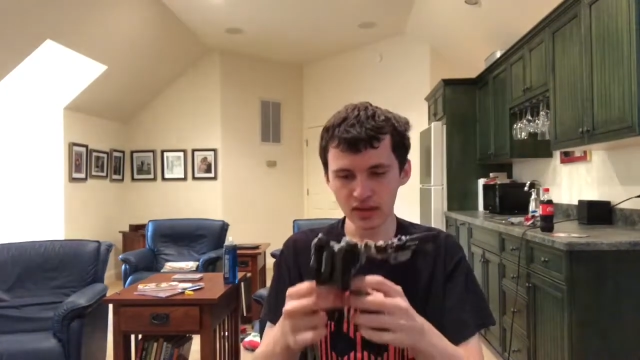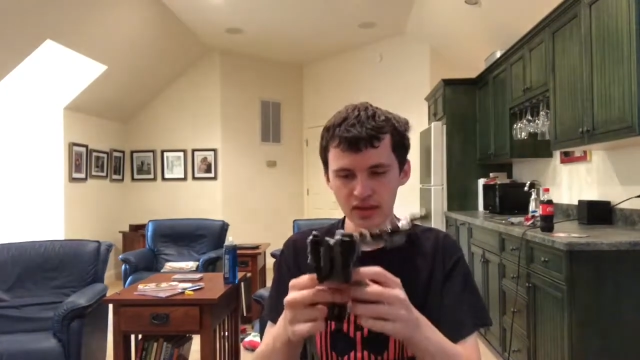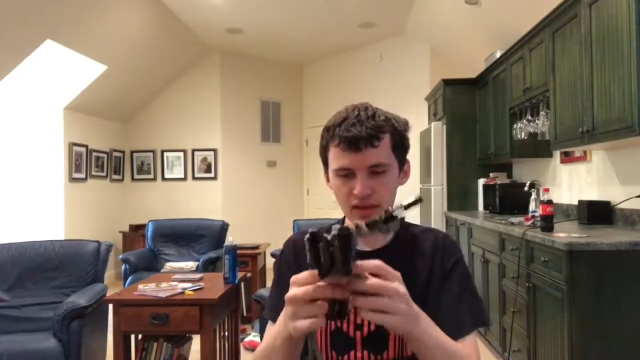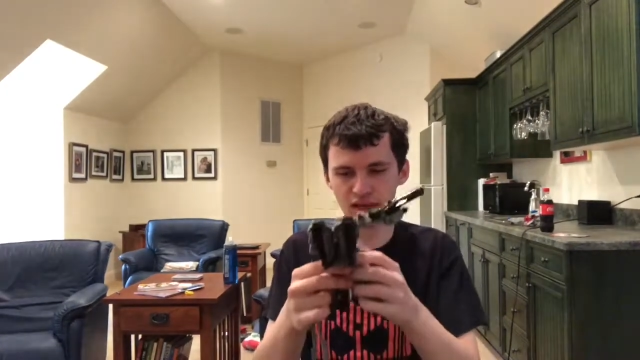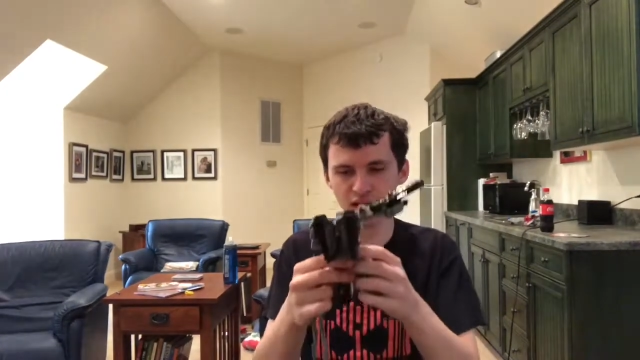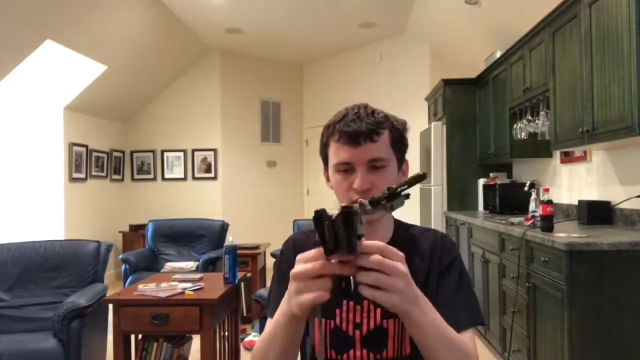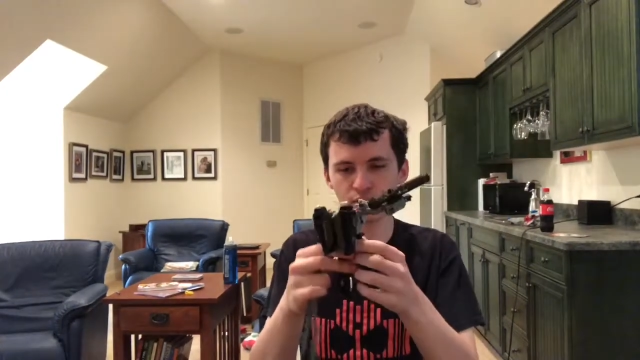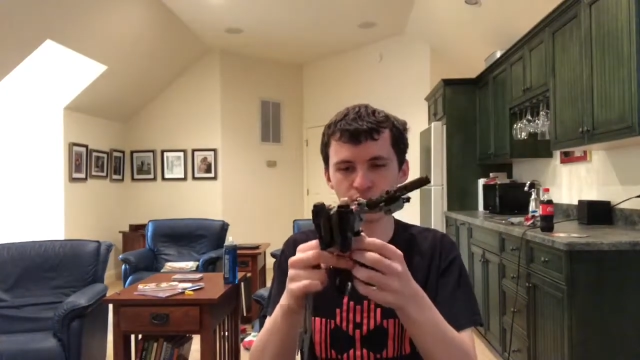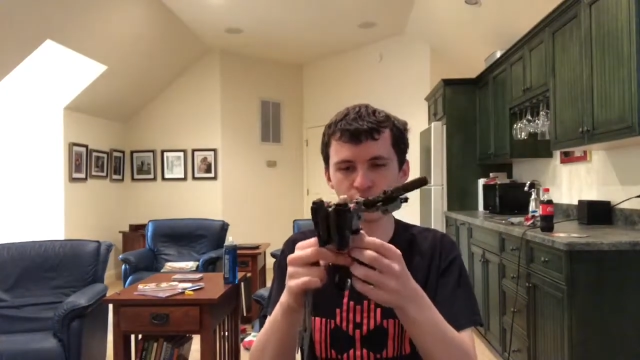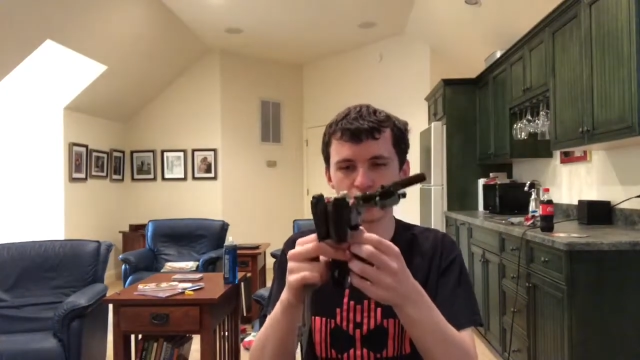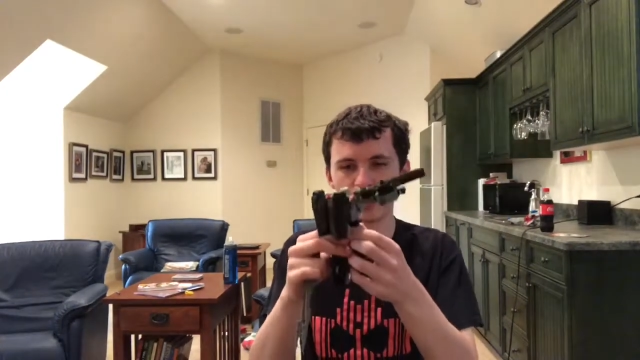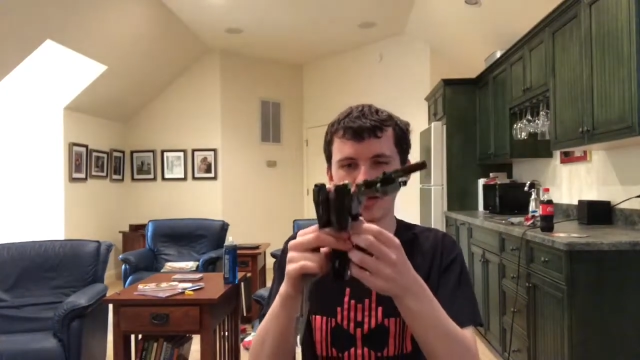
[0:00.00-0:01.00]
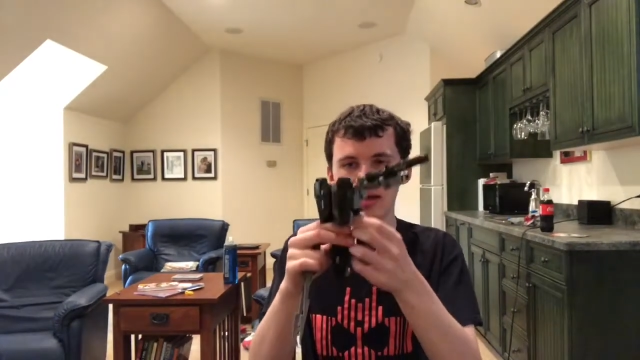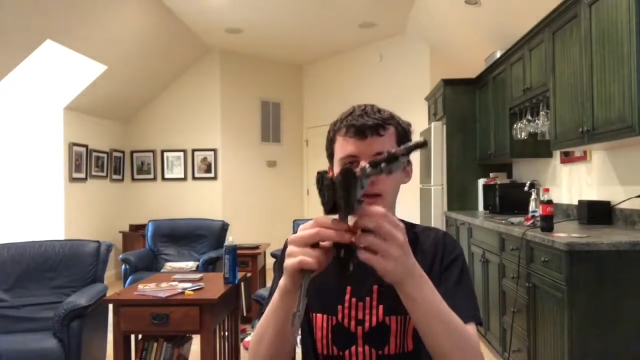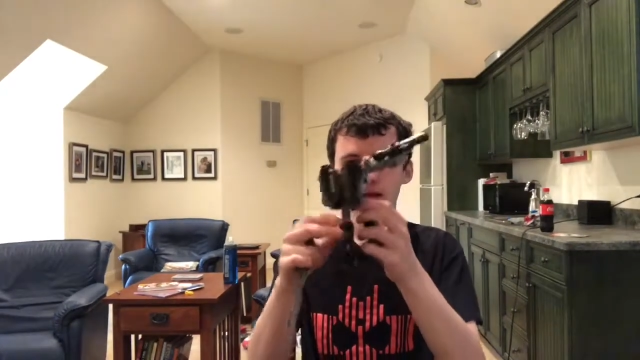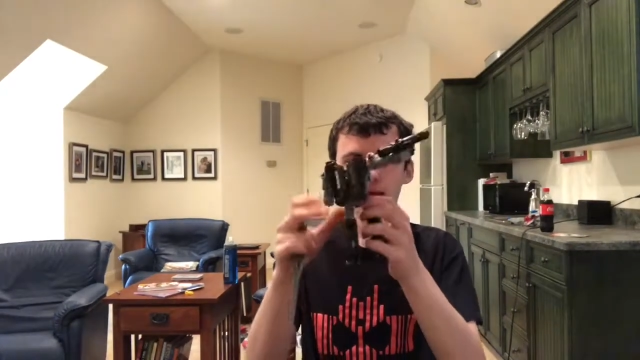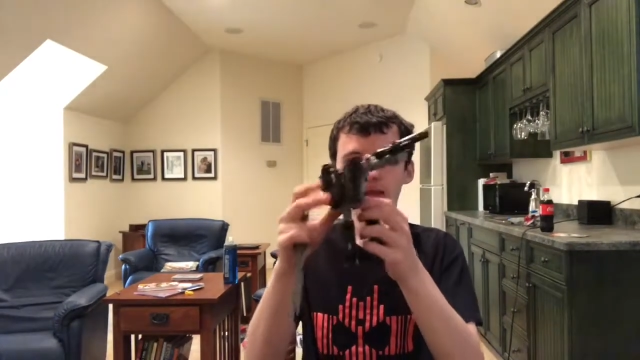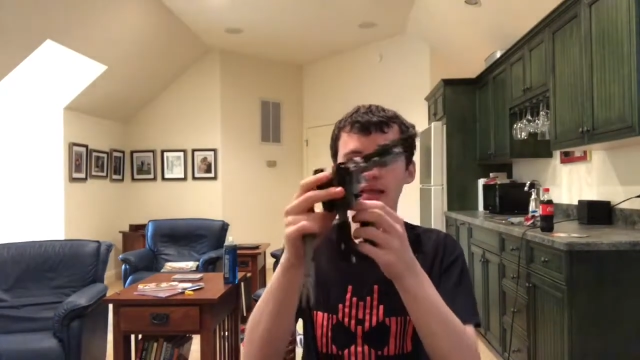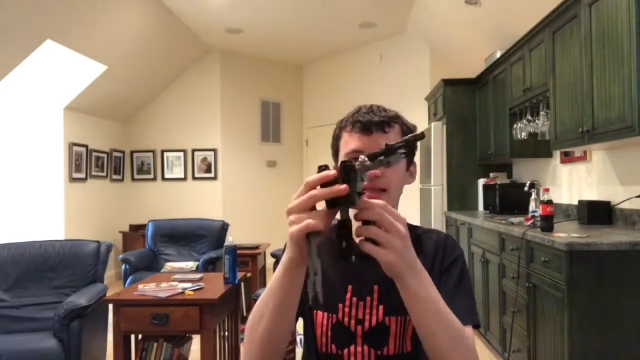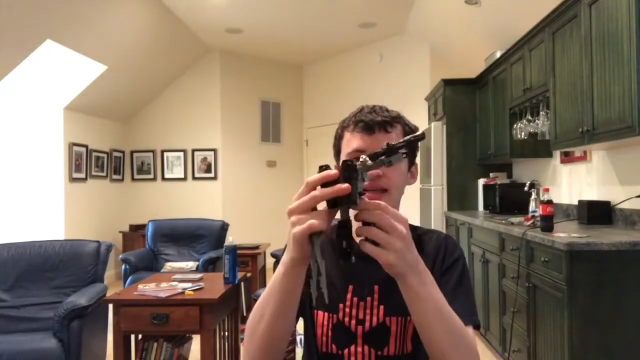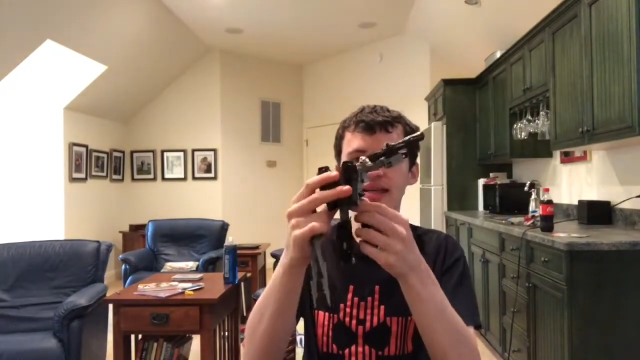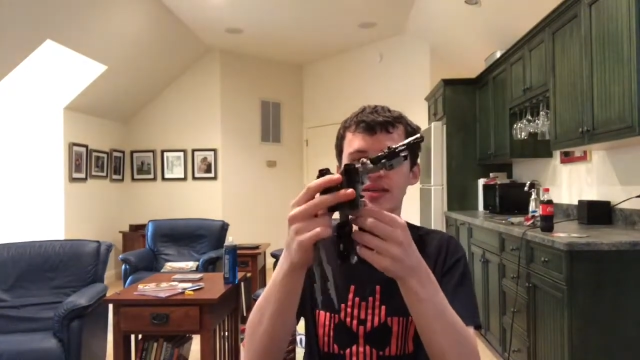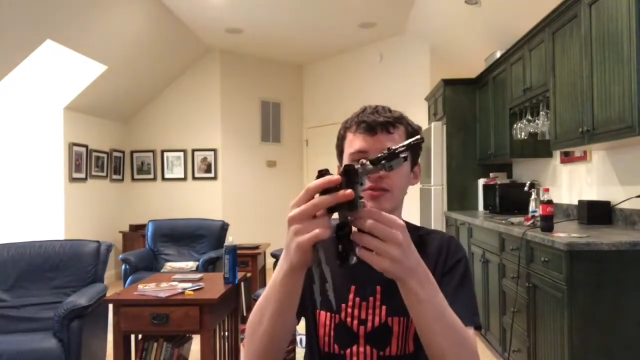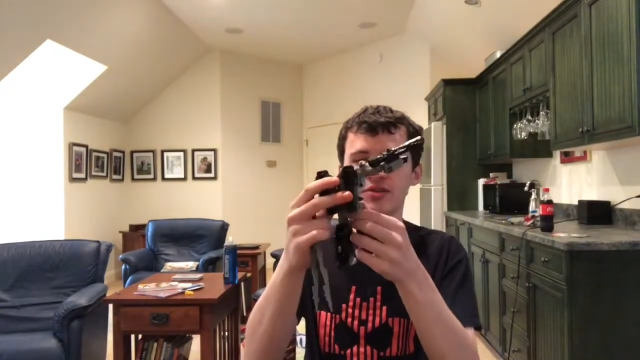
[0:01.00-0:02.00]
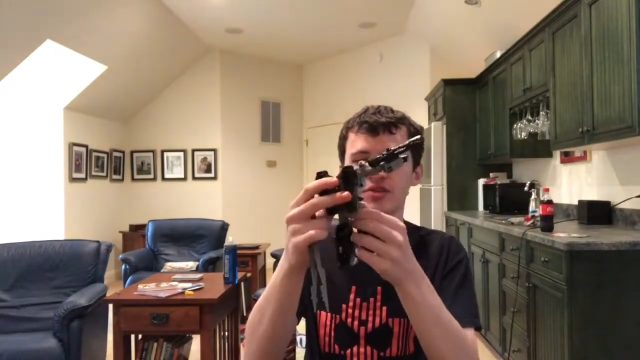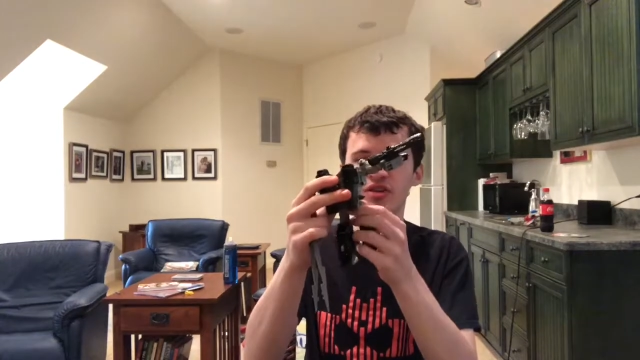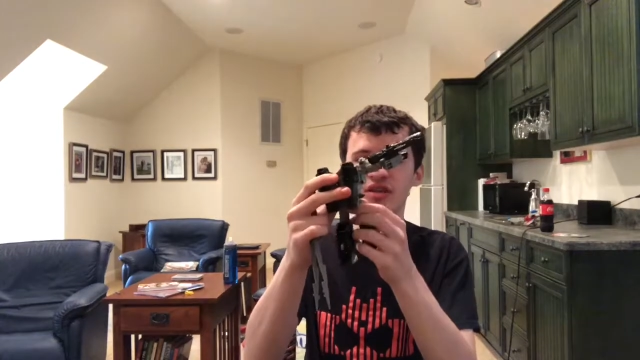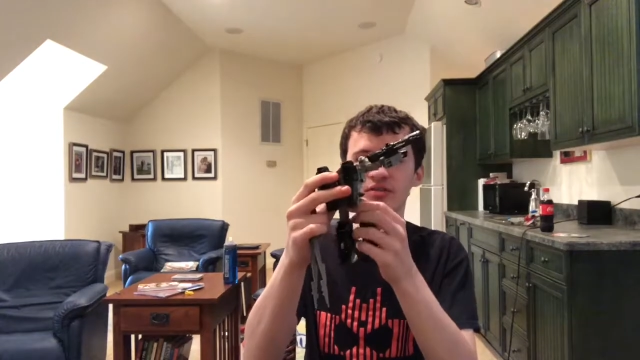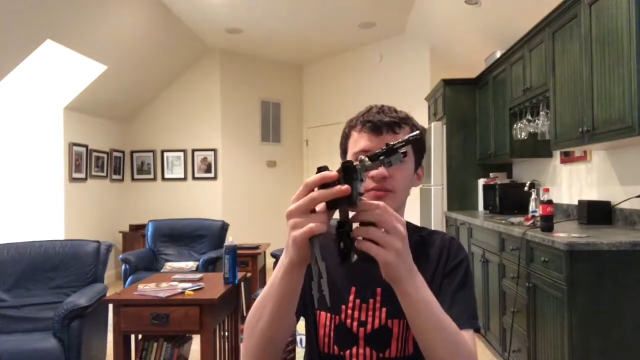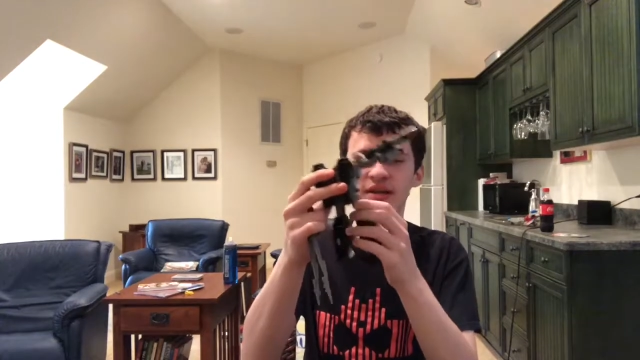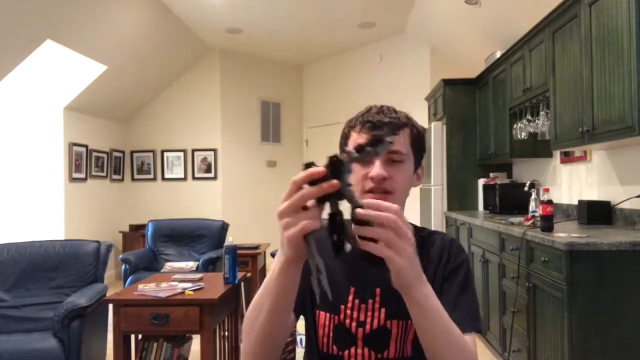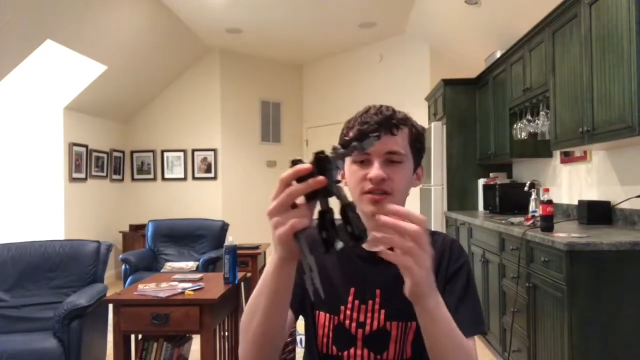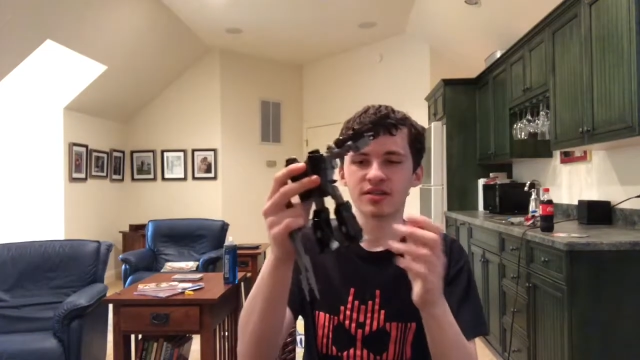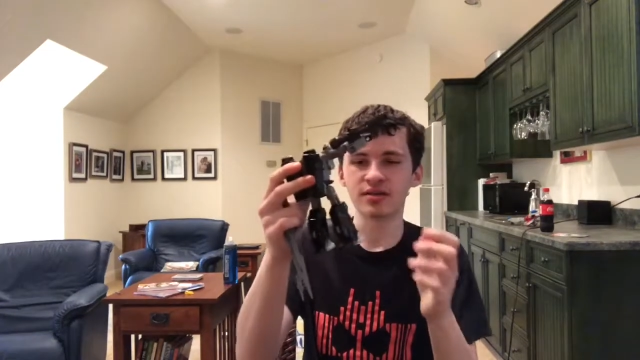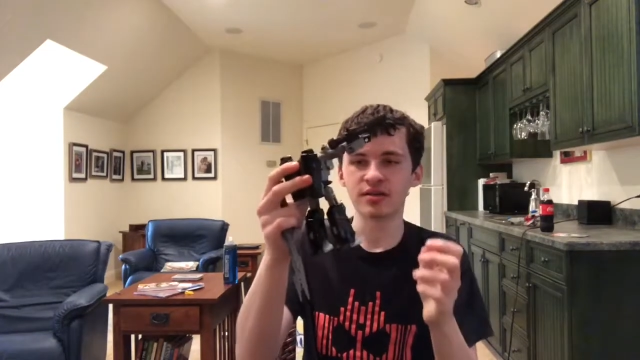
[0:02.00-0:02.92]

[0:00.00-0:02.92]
So, let's get into his transformation.